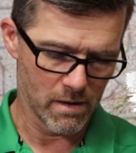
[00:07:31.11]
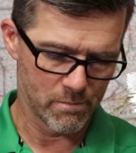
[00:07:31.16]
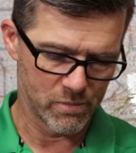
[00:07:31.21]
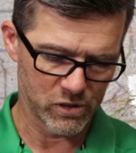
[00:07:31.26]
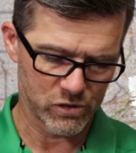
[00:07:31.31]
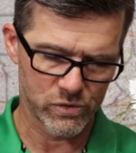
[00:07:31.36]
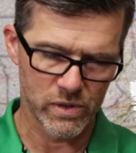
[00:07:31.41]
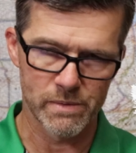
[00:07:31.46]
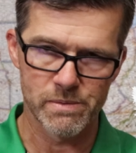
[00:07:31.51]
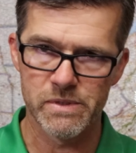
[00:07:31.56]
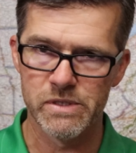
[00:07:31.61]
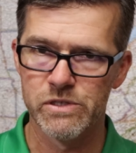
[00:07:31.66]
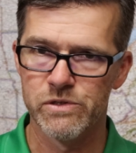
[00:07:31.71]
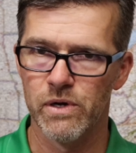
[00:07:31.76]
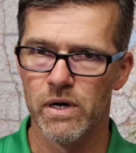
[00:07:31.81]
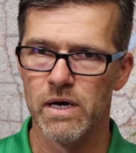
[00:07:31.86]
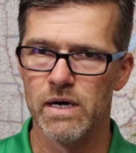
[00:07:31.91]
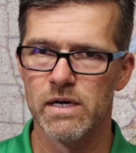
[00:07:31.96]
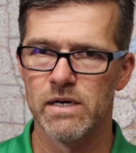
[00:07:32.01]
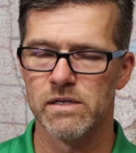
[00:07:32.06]
prescription
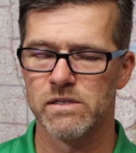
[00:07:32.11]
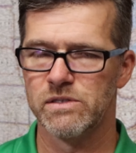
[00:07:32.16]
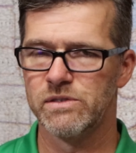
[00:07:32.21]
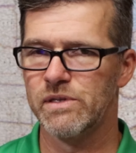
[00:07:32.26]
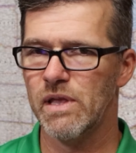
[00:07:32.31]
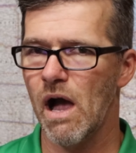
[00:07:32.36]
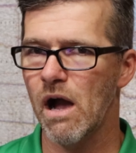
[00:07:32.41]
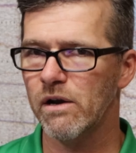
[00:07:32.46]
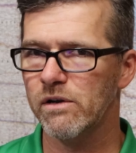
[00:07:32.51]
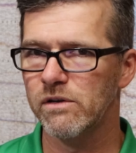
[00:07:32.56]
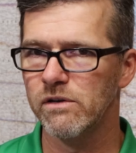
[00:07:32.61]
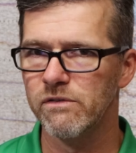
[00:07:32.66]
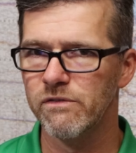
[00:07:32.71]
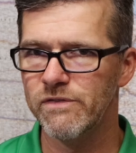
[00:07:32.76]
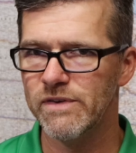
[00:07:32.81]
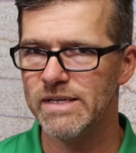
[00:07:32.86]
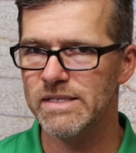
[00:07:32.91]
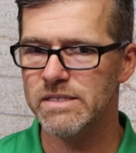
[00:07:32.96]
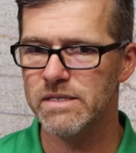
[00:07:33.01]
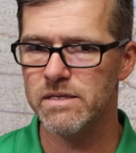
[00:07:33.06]
drugs, doctor
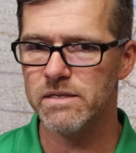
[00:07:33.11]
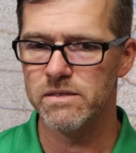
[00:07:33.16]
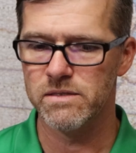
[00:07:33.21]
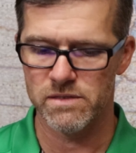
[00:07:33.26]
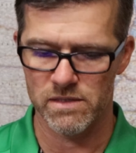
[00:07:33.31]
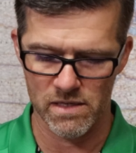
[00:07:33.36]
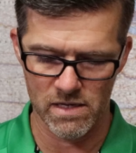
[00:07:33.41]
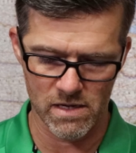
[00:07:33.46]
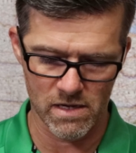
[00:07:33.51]
visits,